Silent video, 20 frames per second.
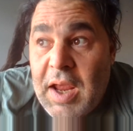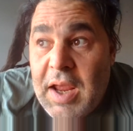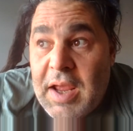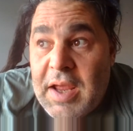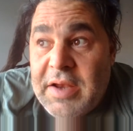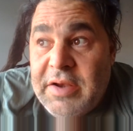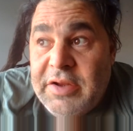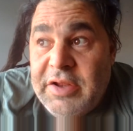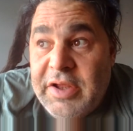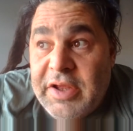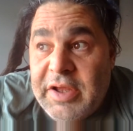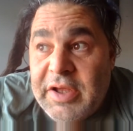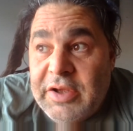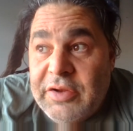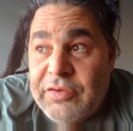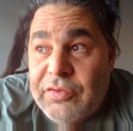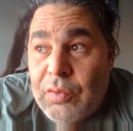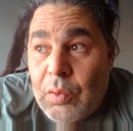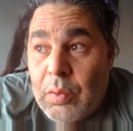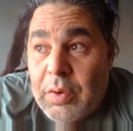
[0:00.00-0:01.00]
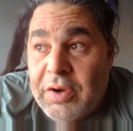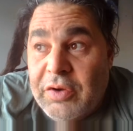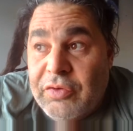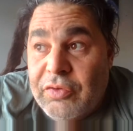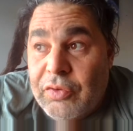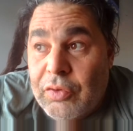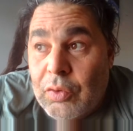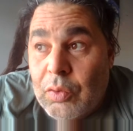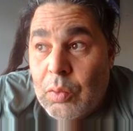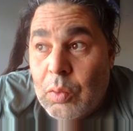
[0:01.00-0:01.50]
And GIG is going
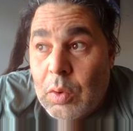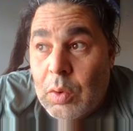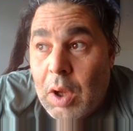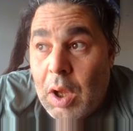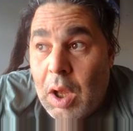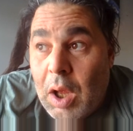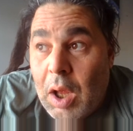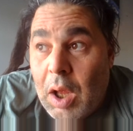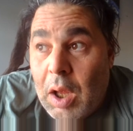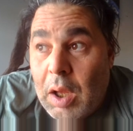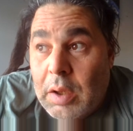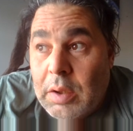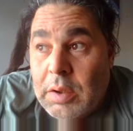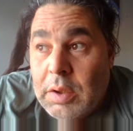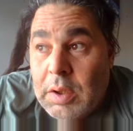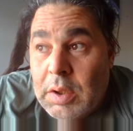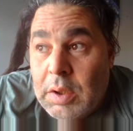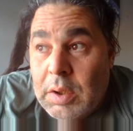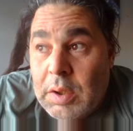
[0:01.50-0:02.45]
to